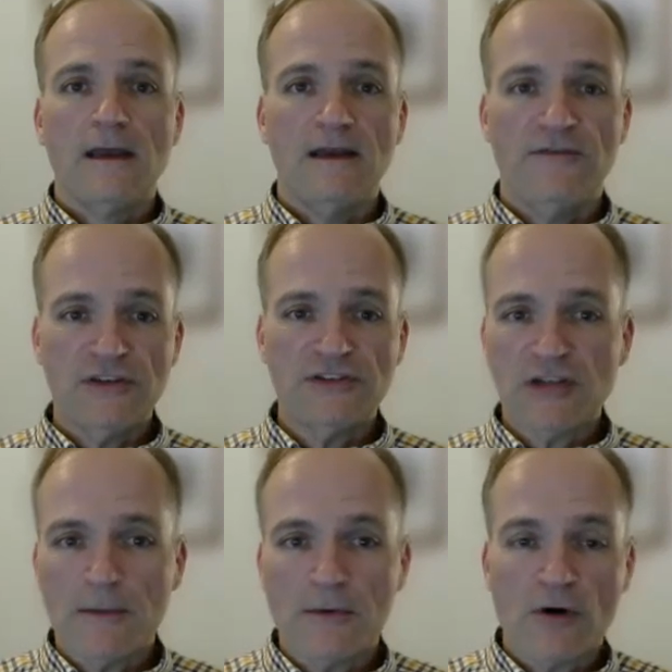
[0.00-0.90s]
If this had
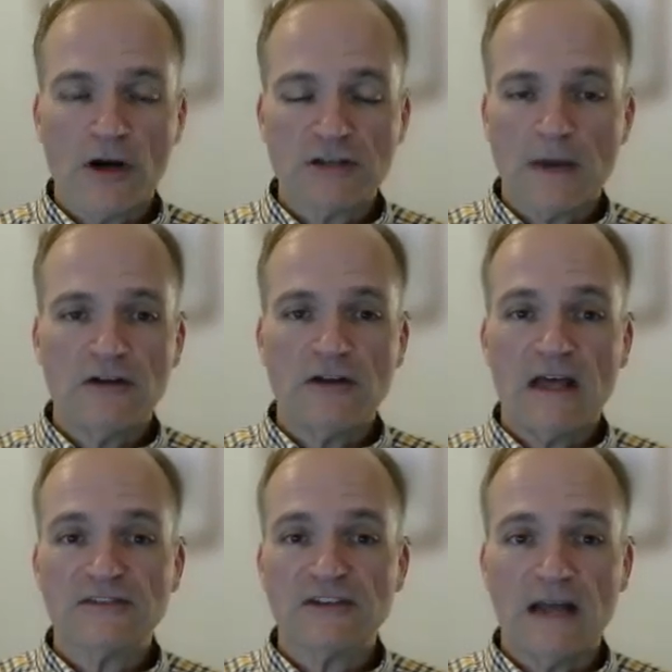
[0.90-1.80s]
come across my
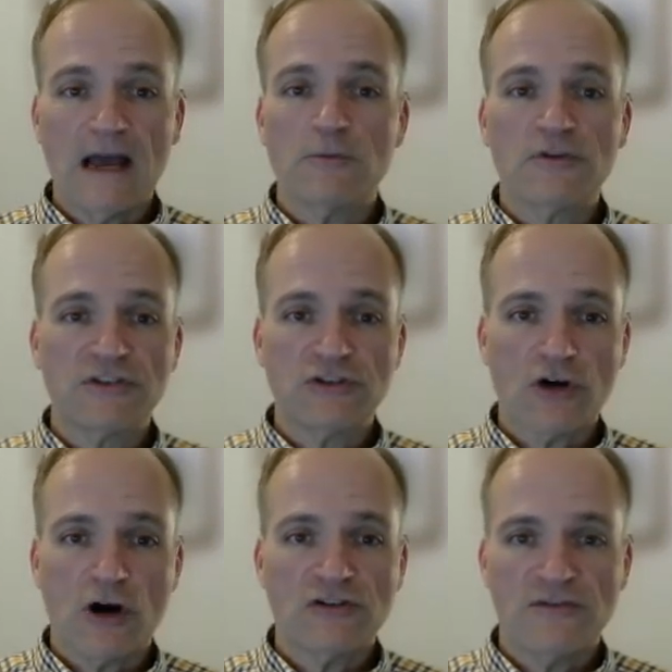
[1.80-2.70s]
desk and I was in
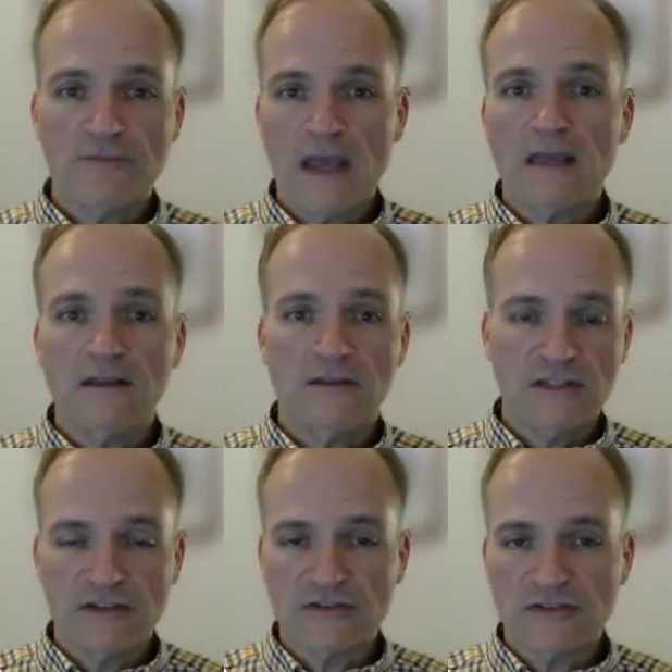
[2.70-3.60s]
charge of making
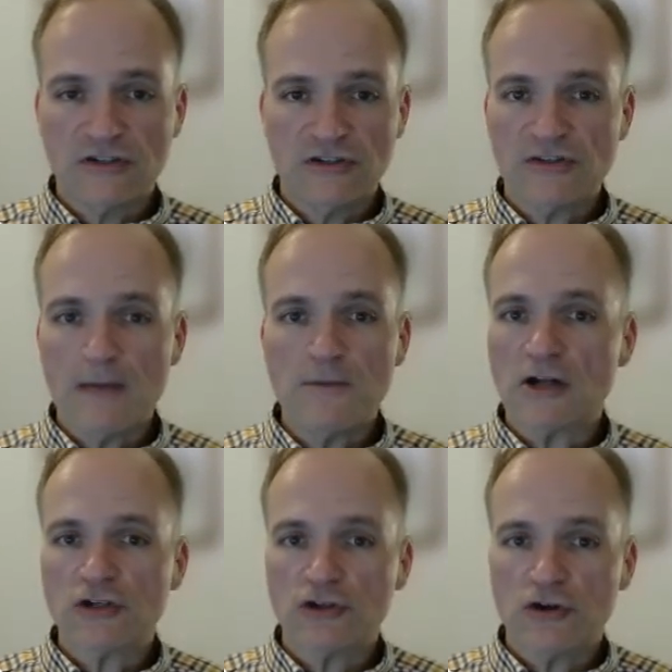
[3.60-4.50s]
these decisions, I'm
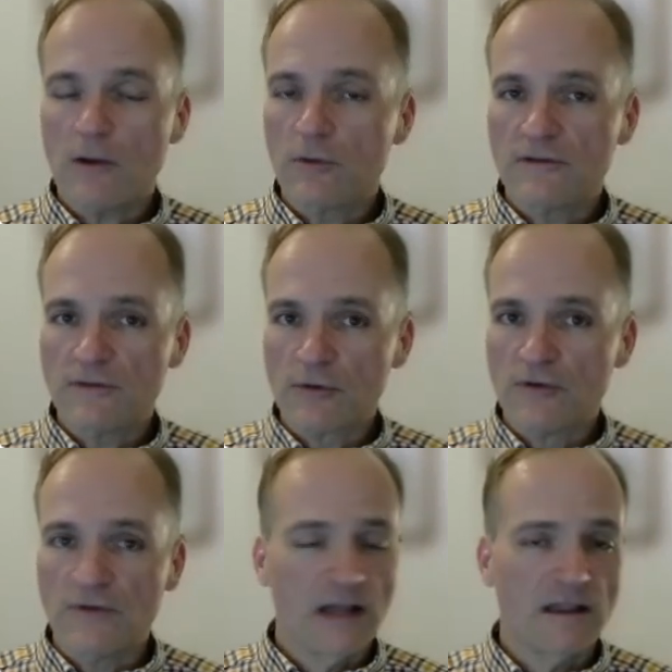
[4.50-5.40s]
not sure I would have
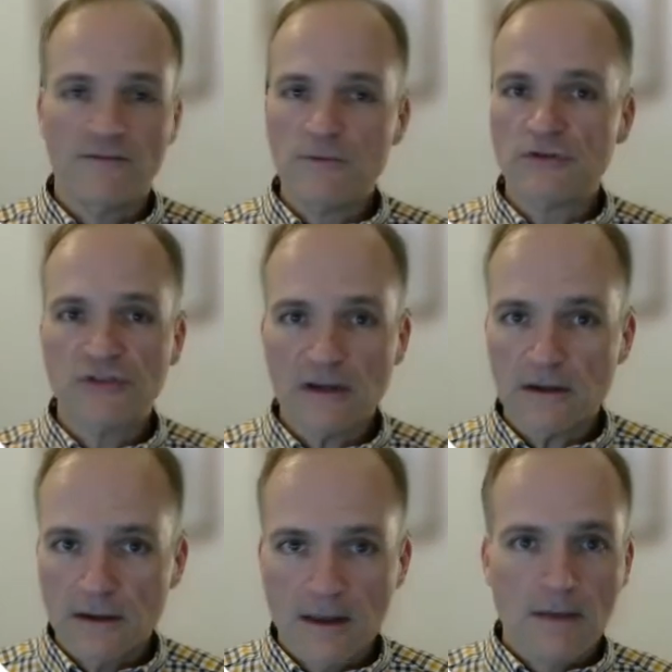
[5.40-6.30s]
approved it. I love
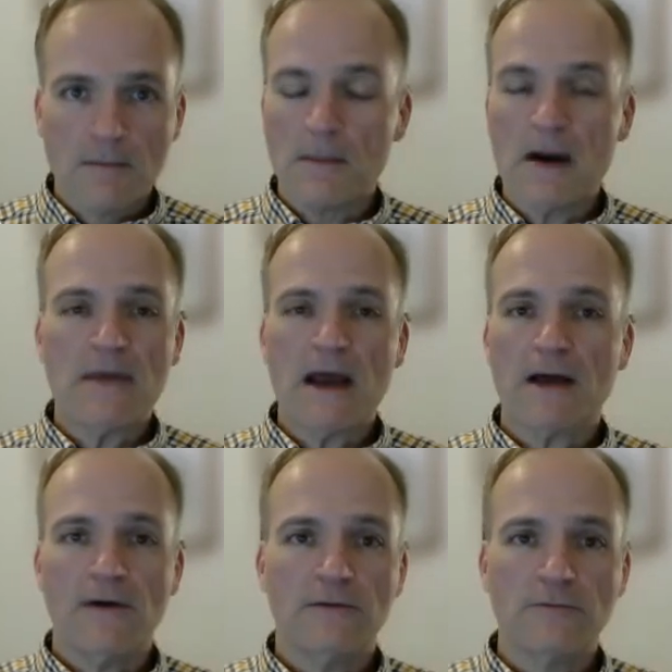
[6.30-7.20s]
music. Well, my
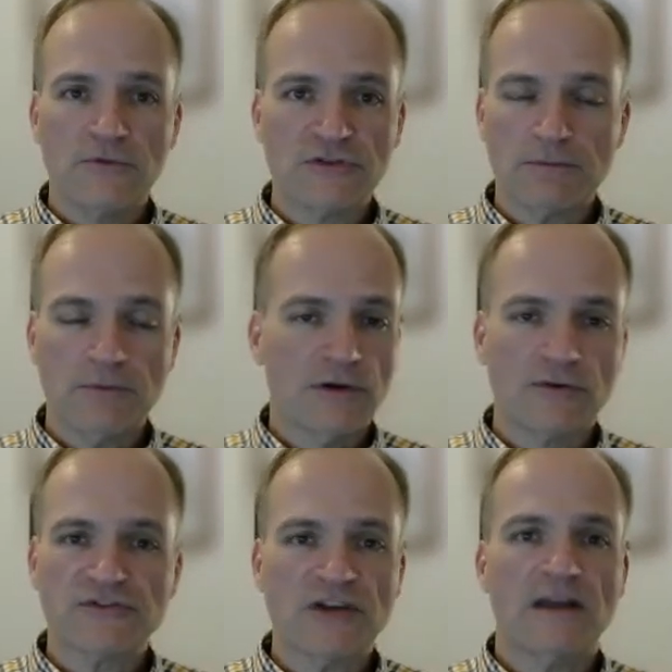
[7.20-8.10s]
background was in
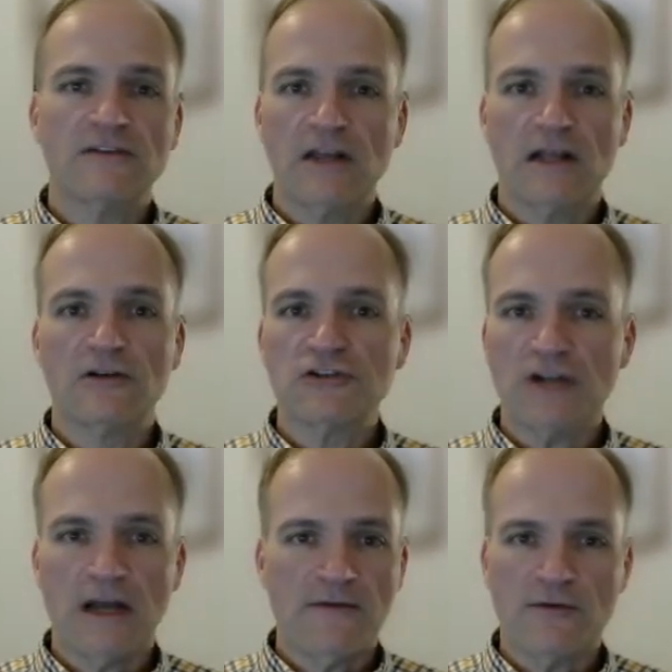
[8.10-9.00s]
political science and English,
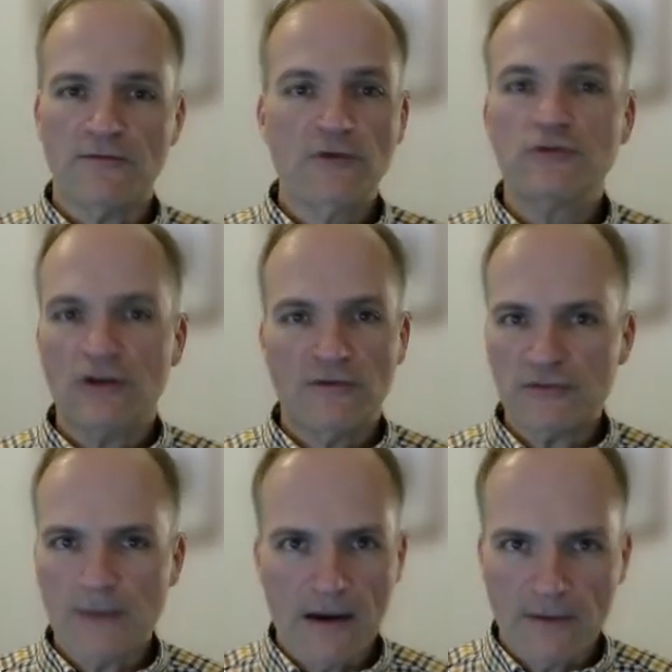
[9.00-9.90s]
and I have a food service
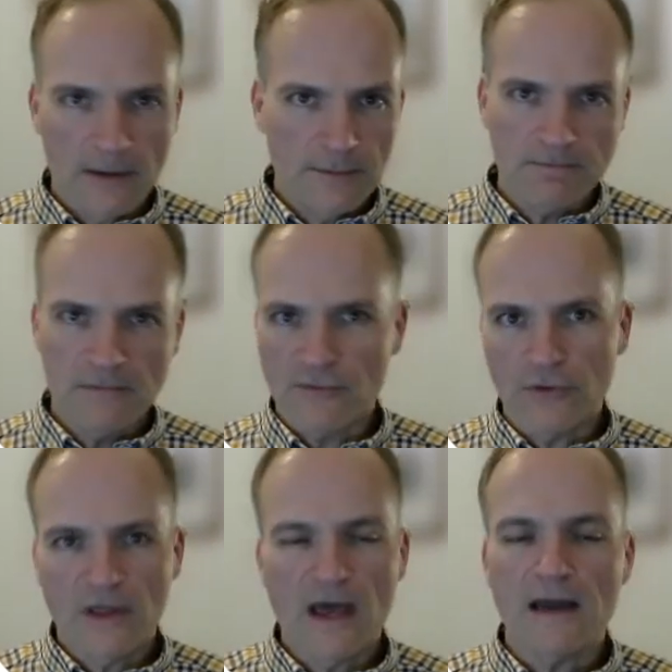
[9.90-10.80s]
background
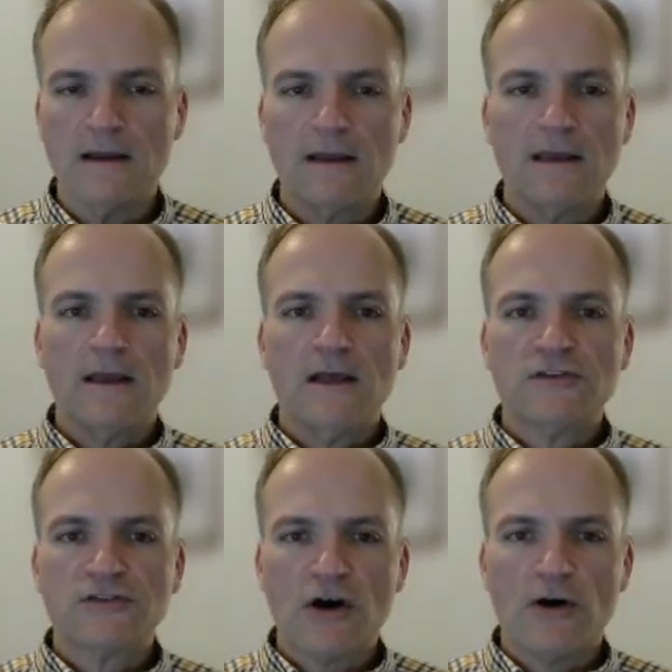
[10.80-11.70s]
before that.
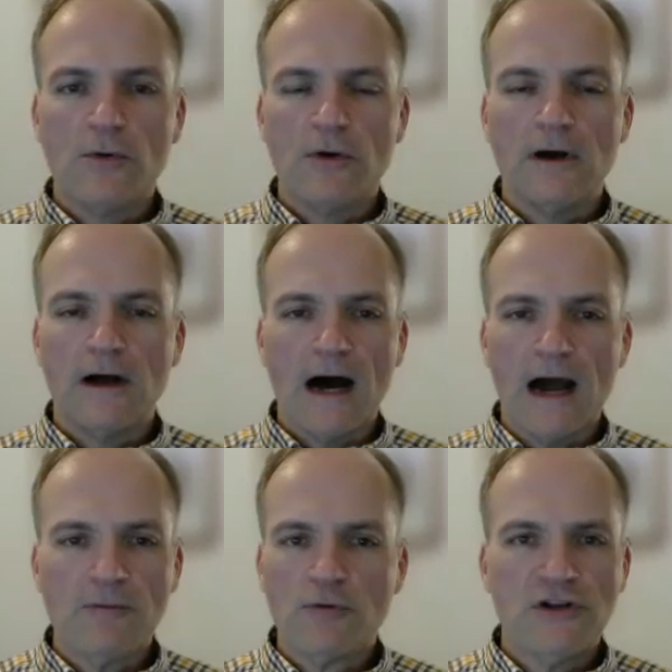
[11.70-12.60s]
So
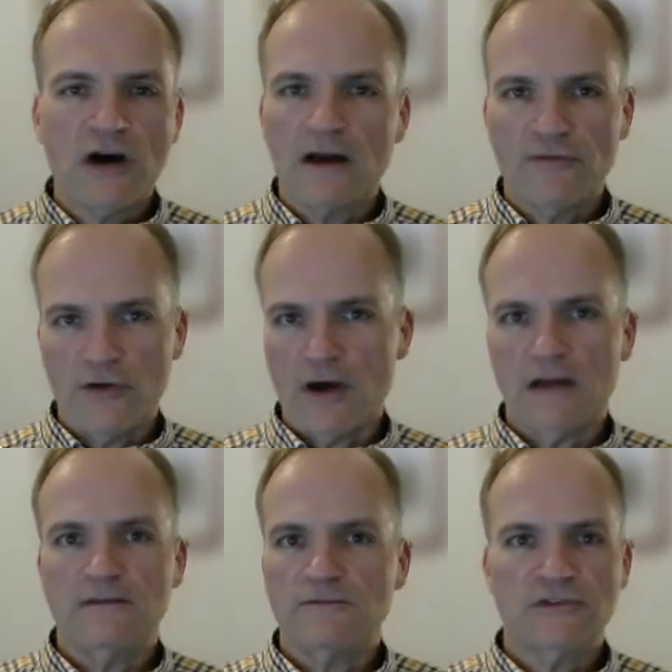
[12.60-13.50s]
I would not have thought
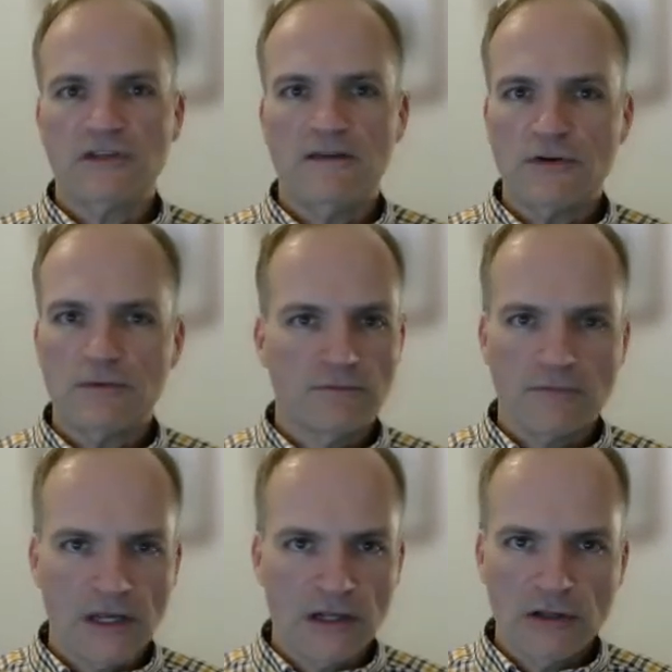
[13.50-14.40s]
to even
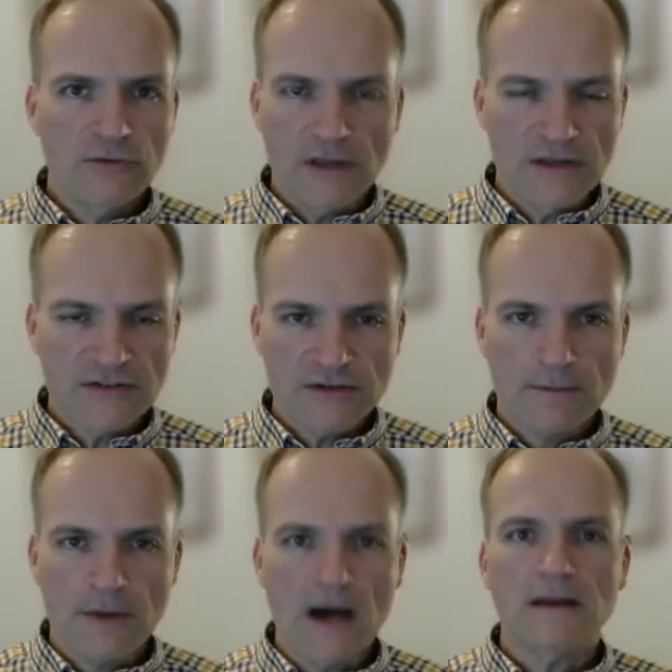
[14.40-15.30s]
include this.
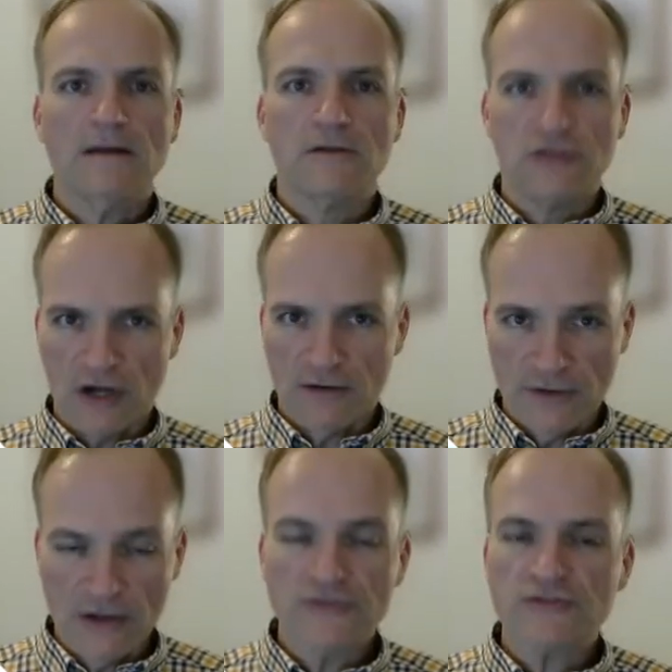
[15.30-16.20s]
But John
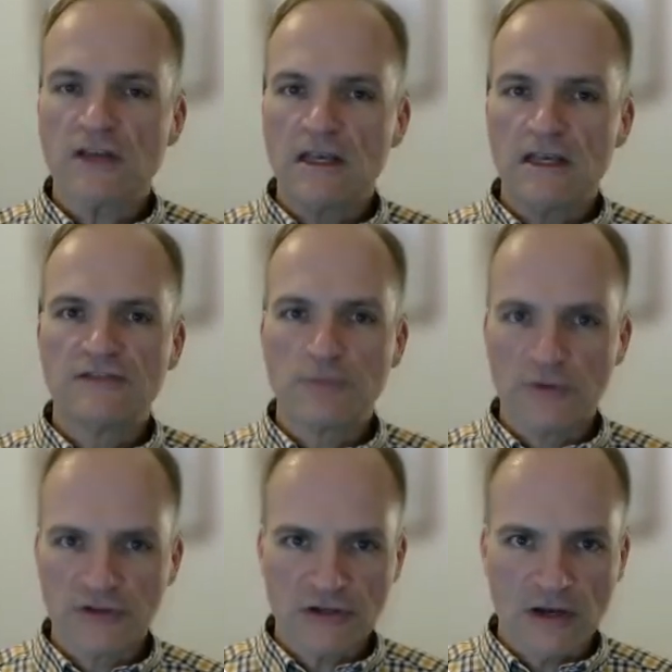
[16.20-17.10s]
Feltz
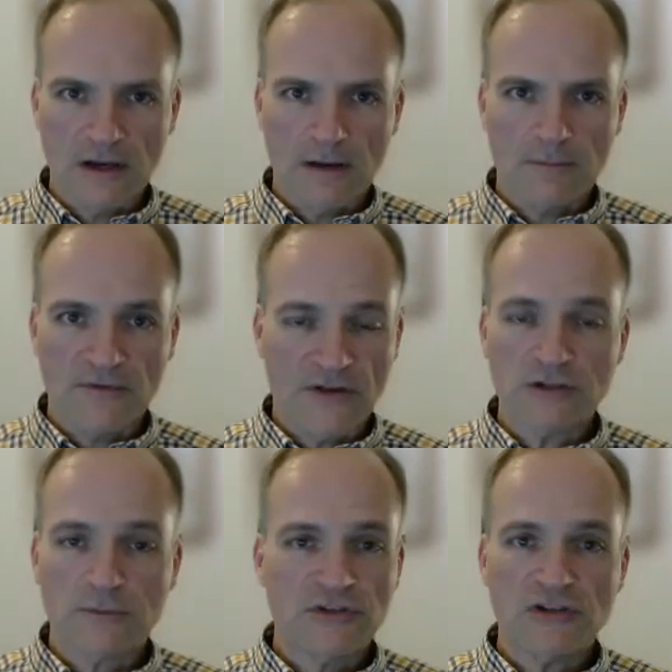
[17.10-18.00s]
was a
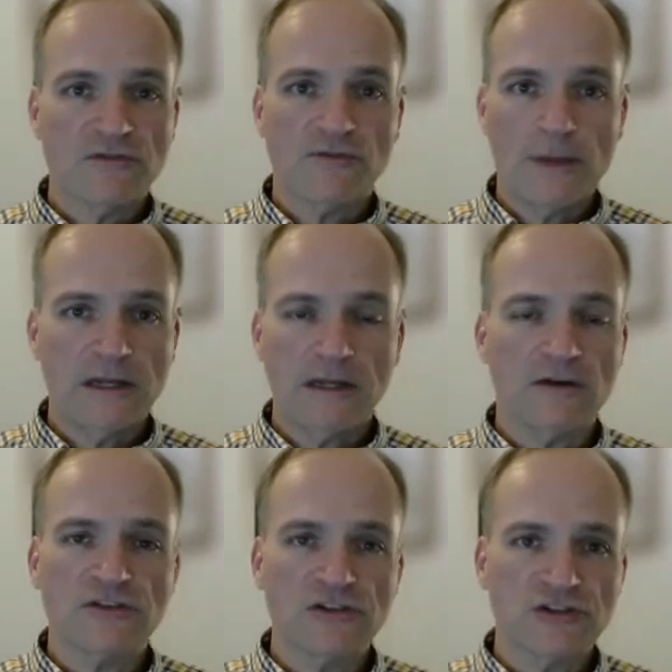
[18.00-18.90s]
professional musician for many
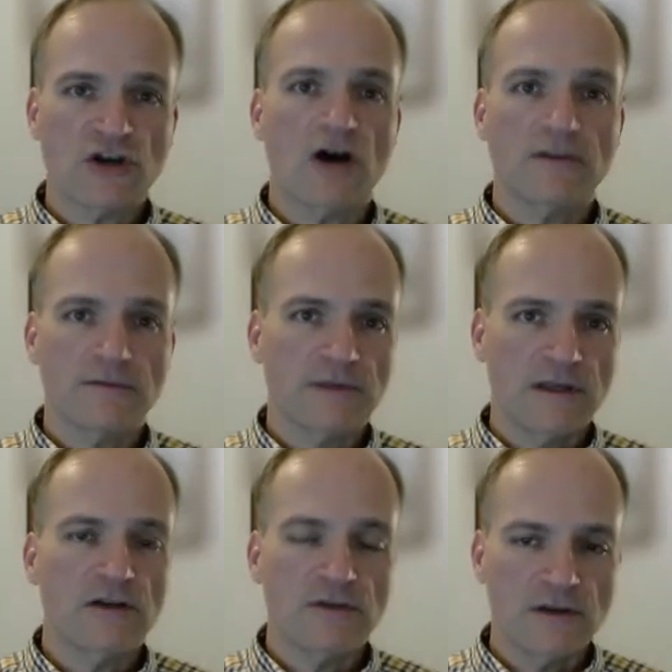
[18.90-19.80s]
years and saw
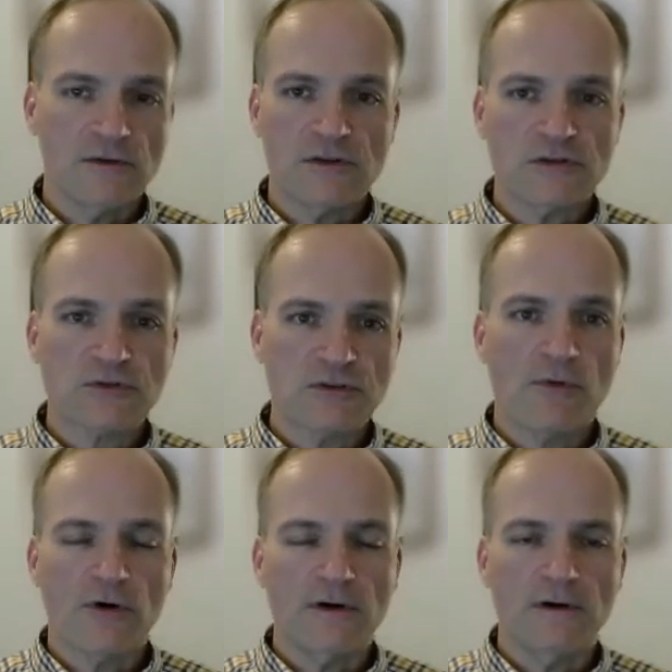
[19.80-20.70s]
this was
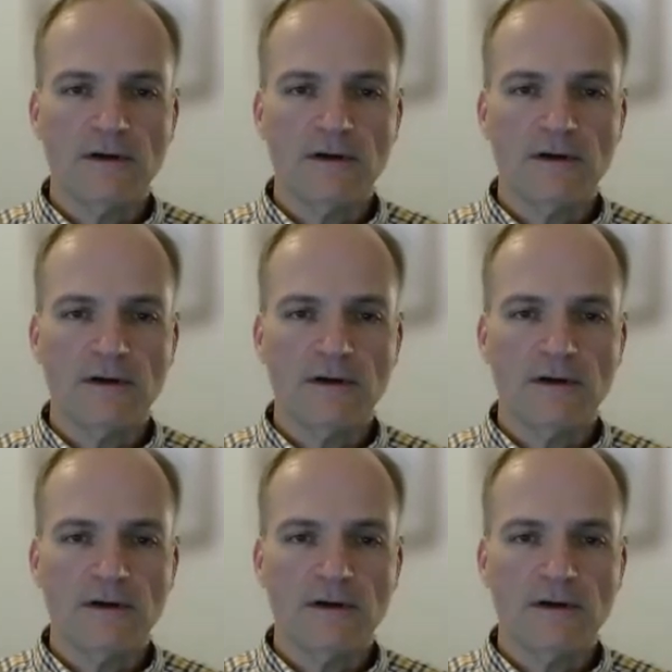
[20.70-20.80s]
important.